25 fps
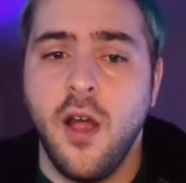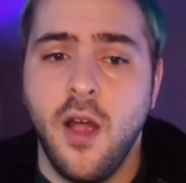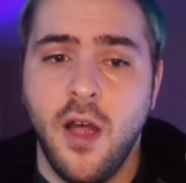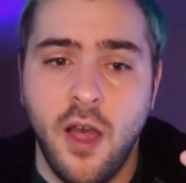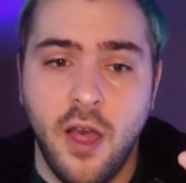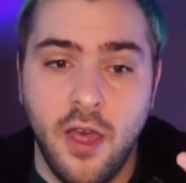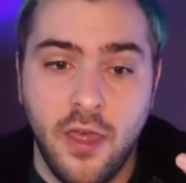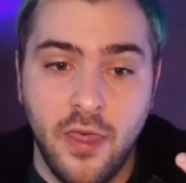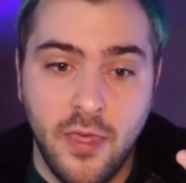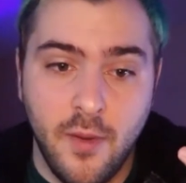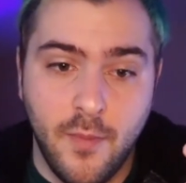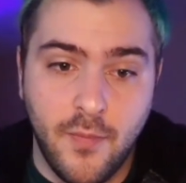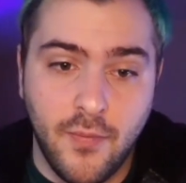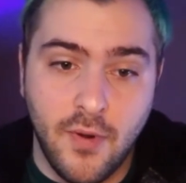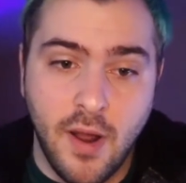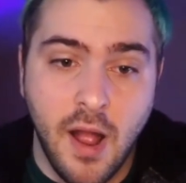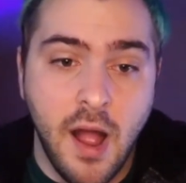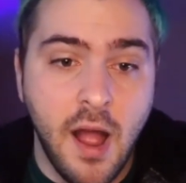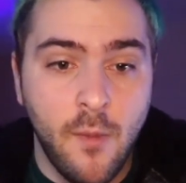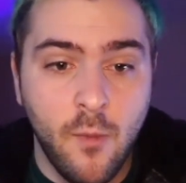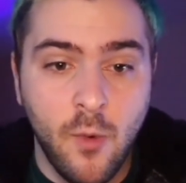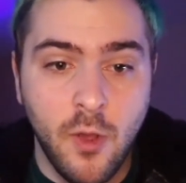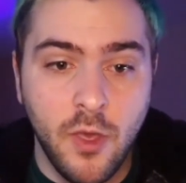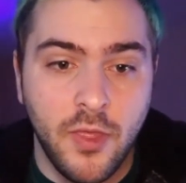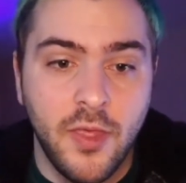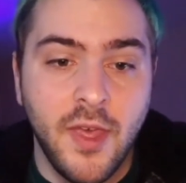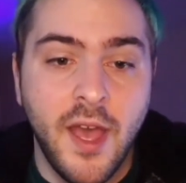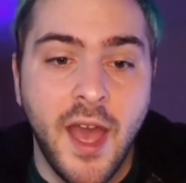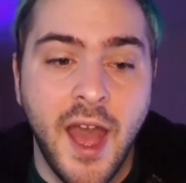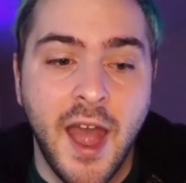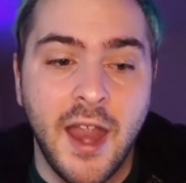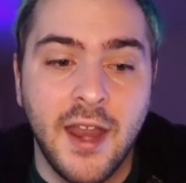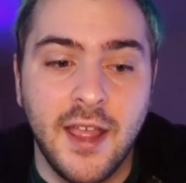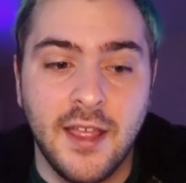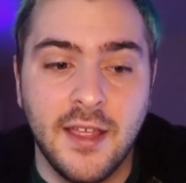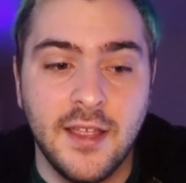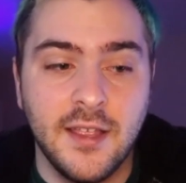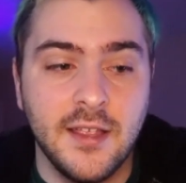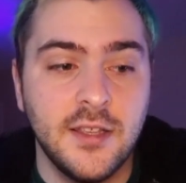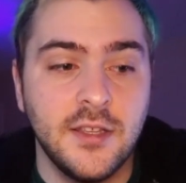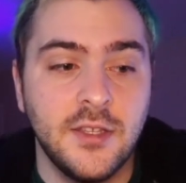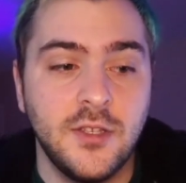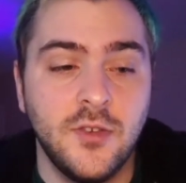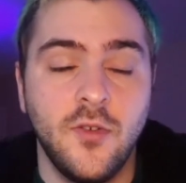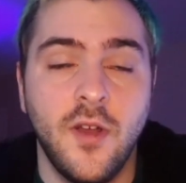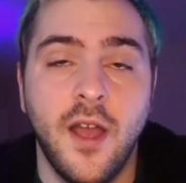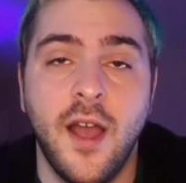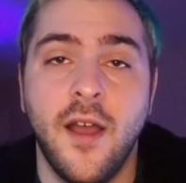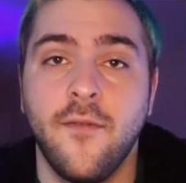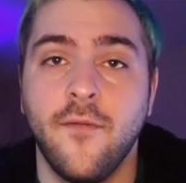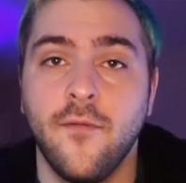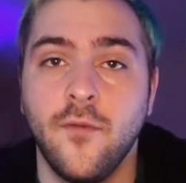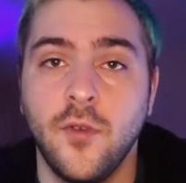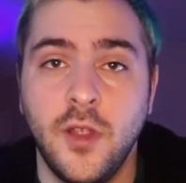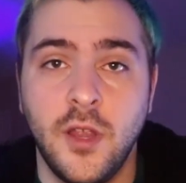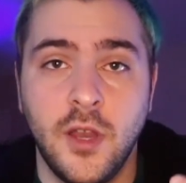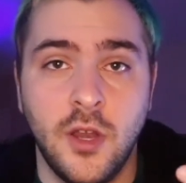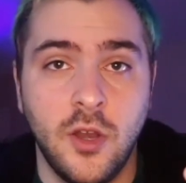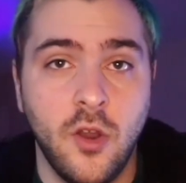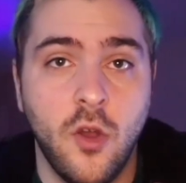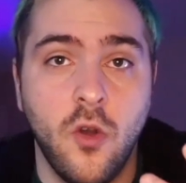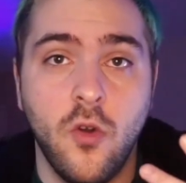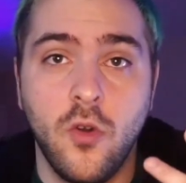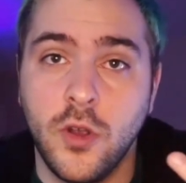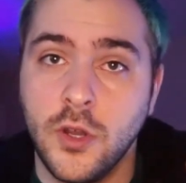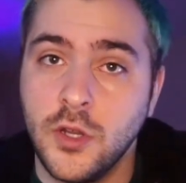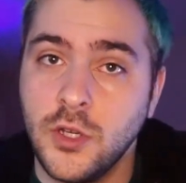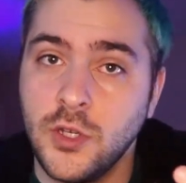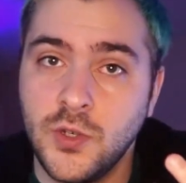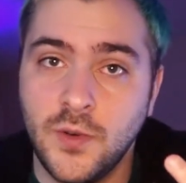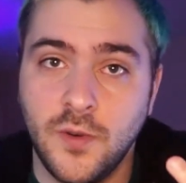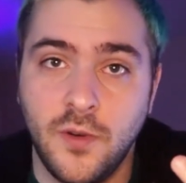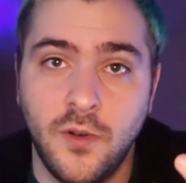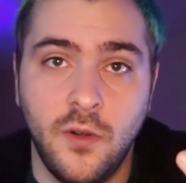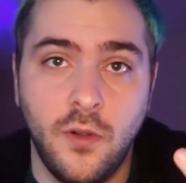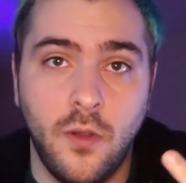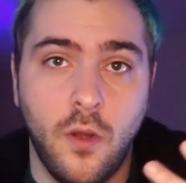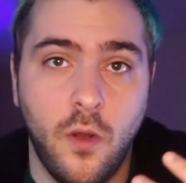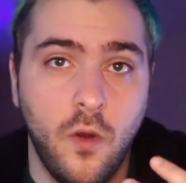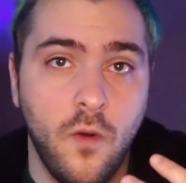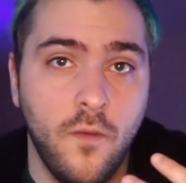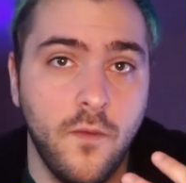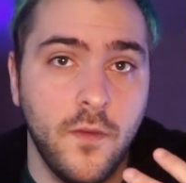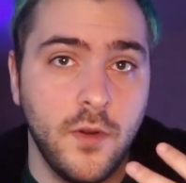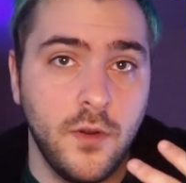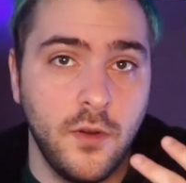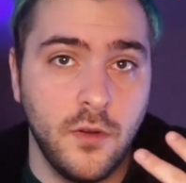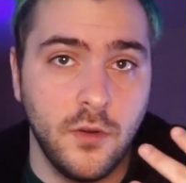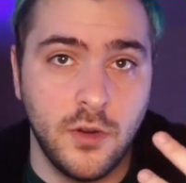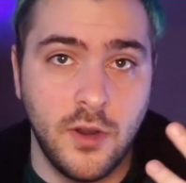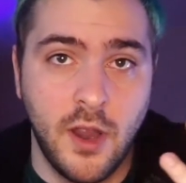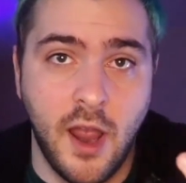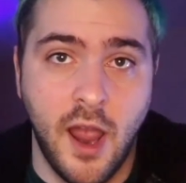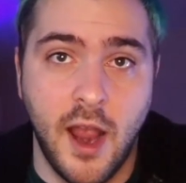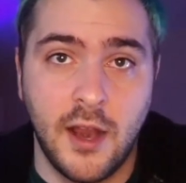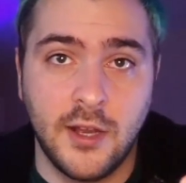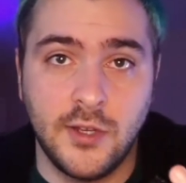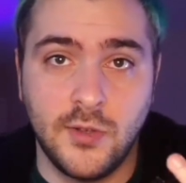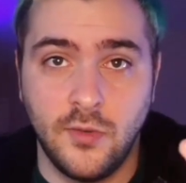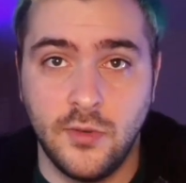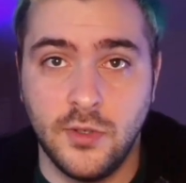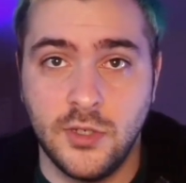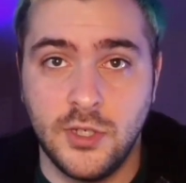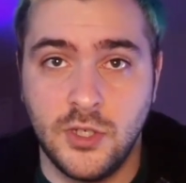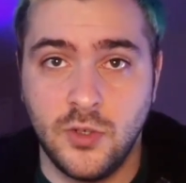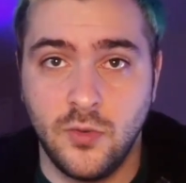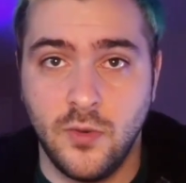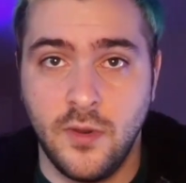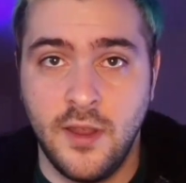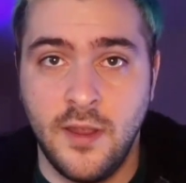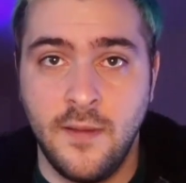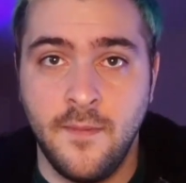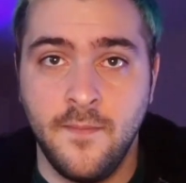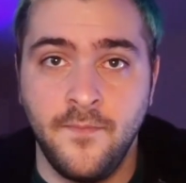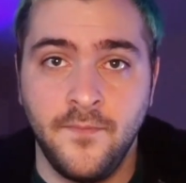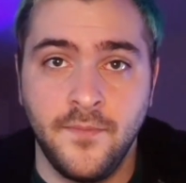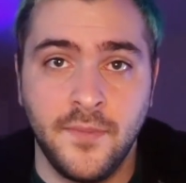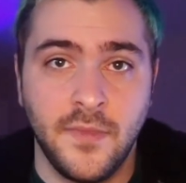The problem with that is you have really no control over your actual stream.